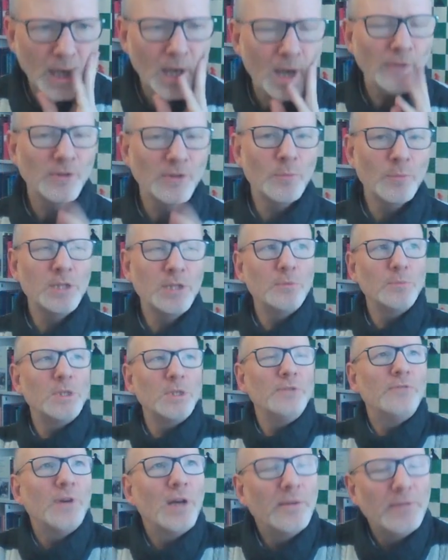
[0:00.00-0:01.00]
after bishop
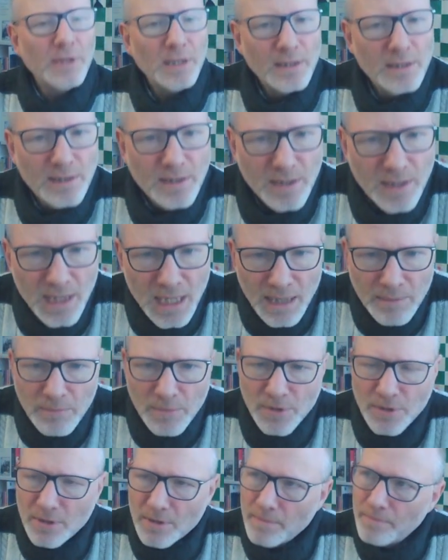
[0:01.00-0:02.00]
d5, it
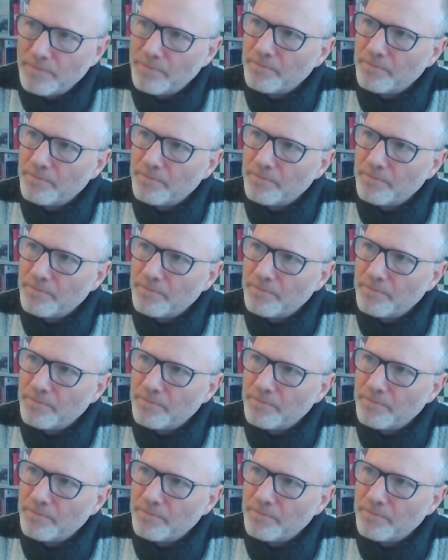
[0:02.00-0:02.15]
seems